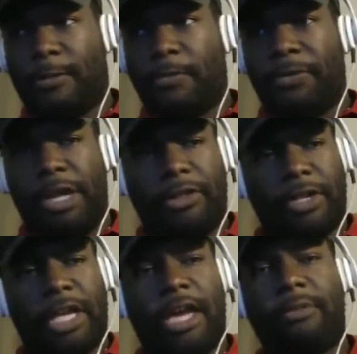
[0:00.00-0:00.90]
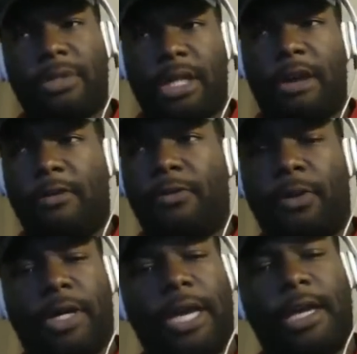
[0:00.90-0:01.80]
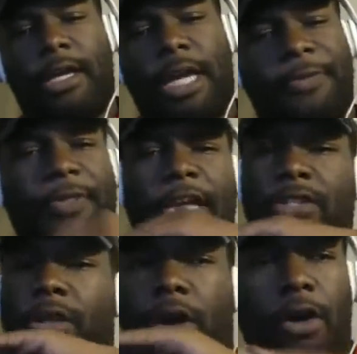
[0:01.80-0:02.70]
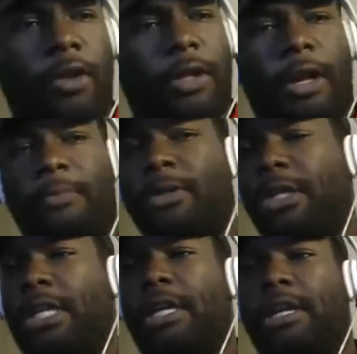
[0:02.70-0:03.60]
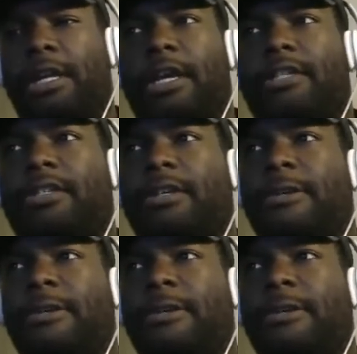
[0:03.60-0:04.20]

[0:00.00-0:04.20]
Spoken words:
and the game's allowing 4K, and that's all I'm looking at it as.